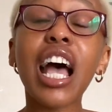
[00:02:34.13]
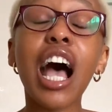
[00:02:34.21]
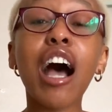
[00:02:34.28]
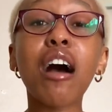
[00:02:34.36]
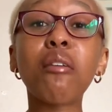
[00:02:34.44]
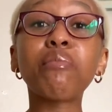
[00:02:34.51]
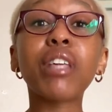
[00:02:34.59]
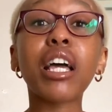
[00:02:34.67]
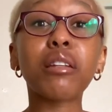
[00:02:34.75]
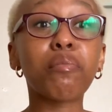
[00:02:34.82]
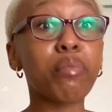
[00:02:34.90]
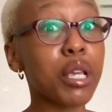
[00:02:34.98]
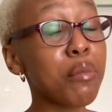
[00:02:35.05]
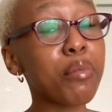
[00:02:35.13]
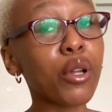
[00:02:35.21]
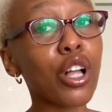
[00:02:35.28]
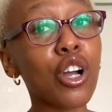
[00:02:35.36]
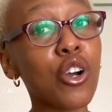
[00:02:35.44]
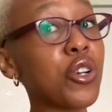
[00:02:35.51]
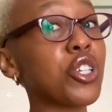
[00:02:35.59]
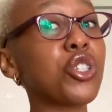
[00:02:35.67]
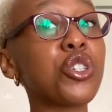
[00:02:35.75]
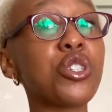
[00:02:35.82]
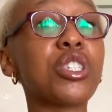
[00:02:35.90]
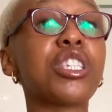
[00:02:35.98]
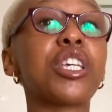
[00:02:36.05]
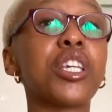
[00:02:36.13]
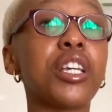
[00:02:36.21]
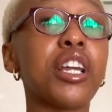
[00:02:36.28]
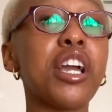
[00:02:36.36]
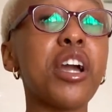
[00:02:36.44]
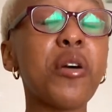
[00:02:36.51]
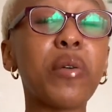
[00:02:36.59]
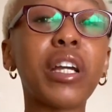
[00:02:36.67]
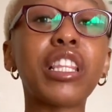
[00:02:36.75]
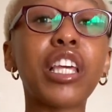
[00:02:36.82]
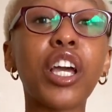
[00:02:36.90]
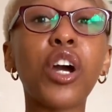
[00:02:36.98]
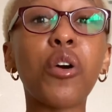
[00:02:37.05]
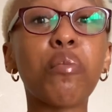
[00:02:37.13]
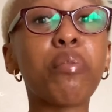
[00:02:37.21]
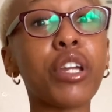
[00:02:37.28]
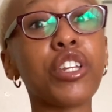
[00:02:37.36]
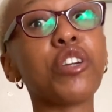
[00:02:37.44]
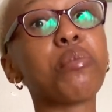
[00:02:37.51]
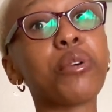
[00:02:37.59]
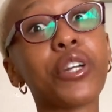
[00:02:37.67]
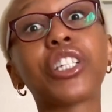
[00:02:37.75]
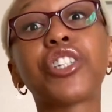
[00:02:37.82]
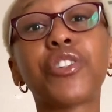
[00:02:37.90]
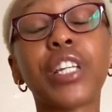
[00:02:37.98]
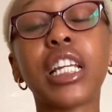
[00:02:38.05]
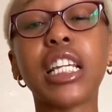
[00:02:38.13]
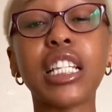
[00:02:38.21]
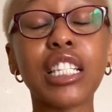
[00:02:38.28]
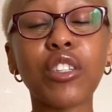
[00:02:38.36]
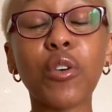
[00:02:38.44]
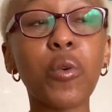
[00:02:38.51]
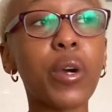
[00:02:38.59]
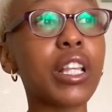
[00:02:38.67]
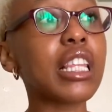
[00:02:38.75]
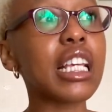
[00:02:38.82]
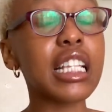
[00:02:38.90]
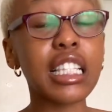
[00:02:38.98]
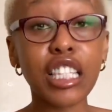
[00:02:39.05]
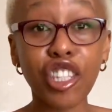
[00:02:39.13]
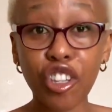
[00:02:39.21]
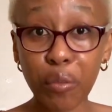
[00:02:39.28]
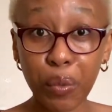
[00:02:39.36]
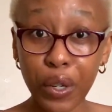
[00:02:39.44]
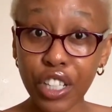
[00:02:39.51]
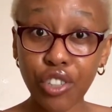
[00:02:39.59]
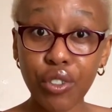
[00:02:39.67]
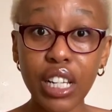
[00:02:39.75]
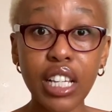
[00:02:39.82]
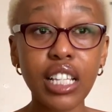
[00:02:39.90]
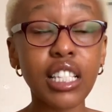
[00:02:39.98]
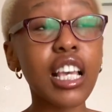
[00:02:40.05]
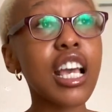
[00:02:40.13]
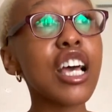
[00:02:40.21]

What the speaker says: that people are going to see when they open your press release or when they see your press release.